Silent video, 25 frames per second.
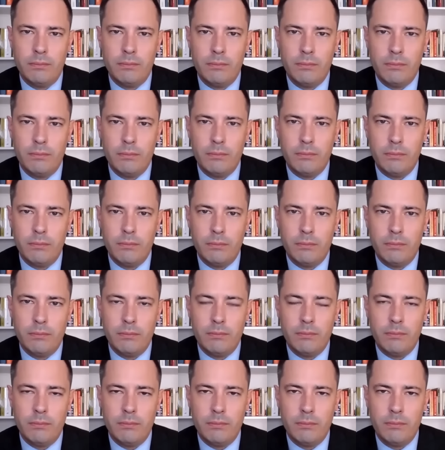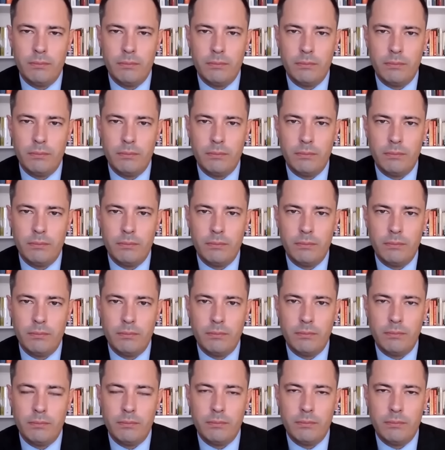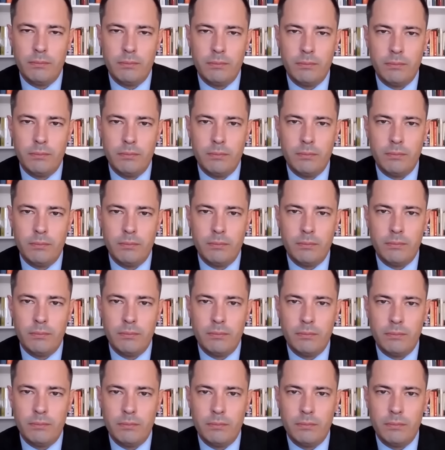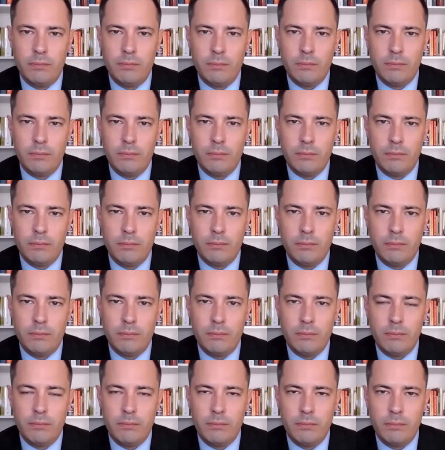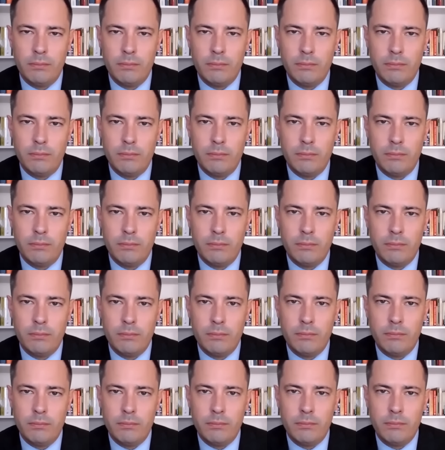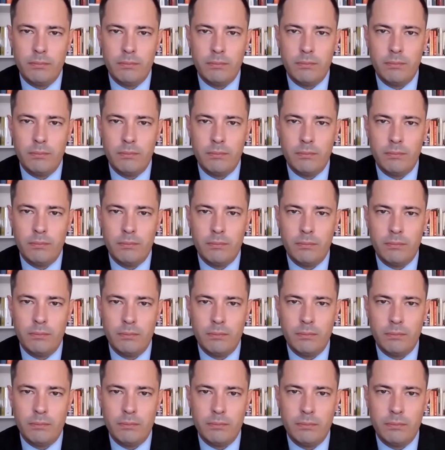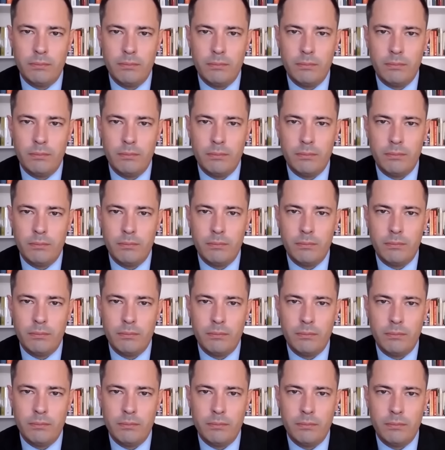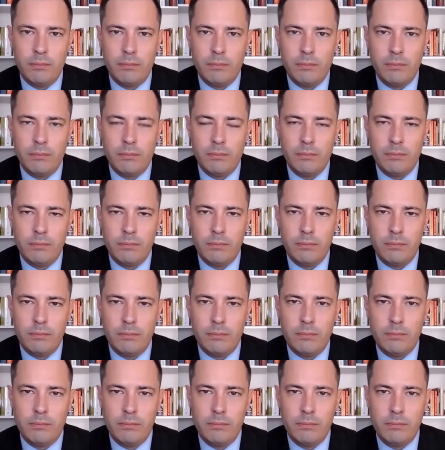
(not speaking)